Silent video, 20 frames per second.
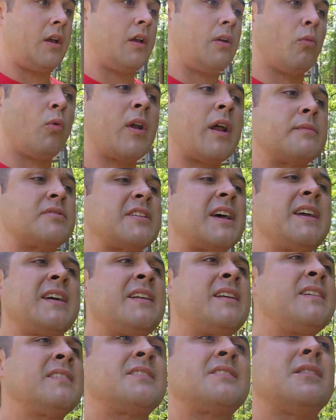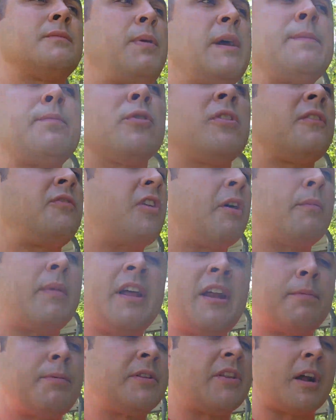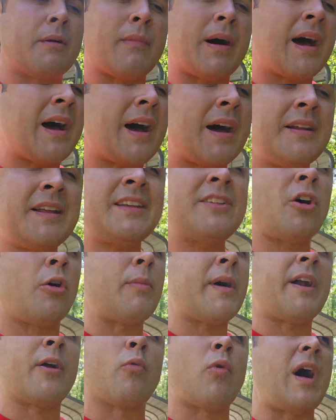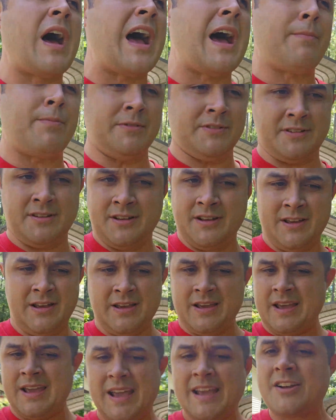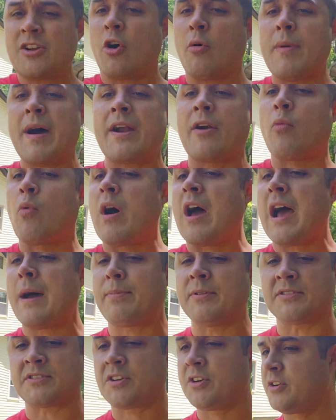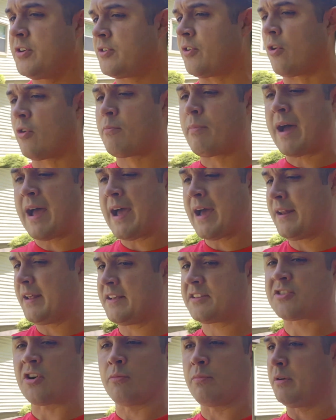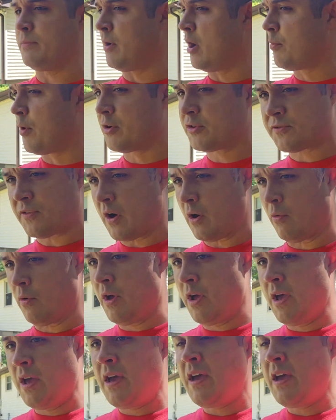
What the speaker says: What I'm saying is, people have done made up in their mind, it don't matter what happens. It don't matter what happens, good or bad, it's going to be Bobo's fault.